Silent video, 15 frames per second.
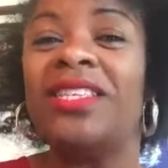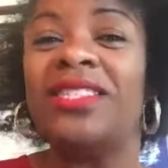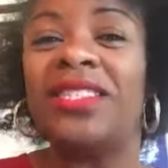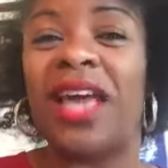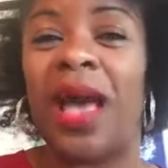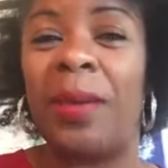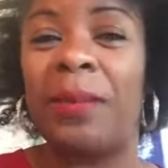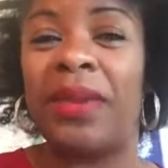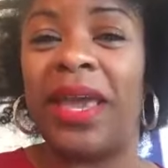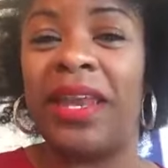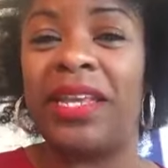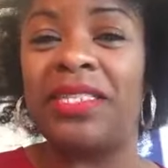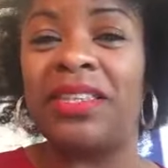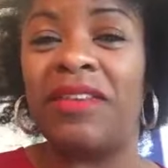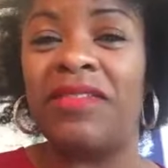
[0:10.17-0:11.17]
Top
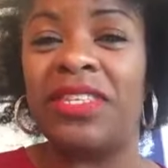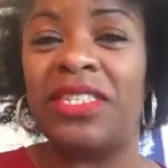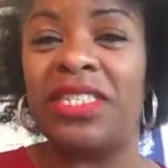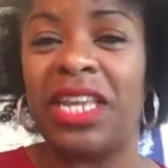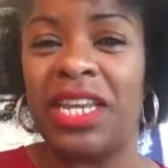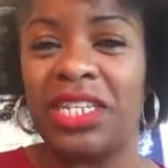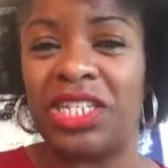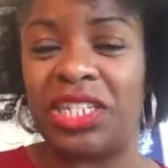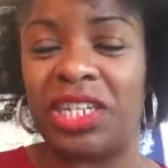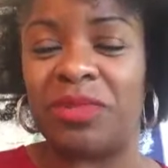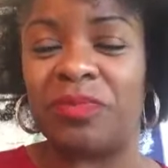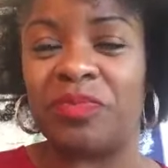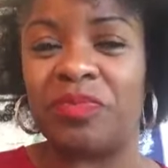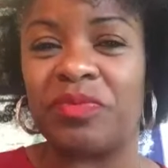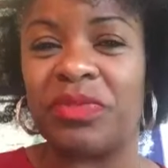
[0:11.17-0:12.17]
Ladies of
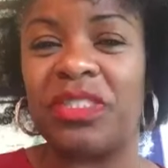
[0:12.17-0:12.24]
Distinction,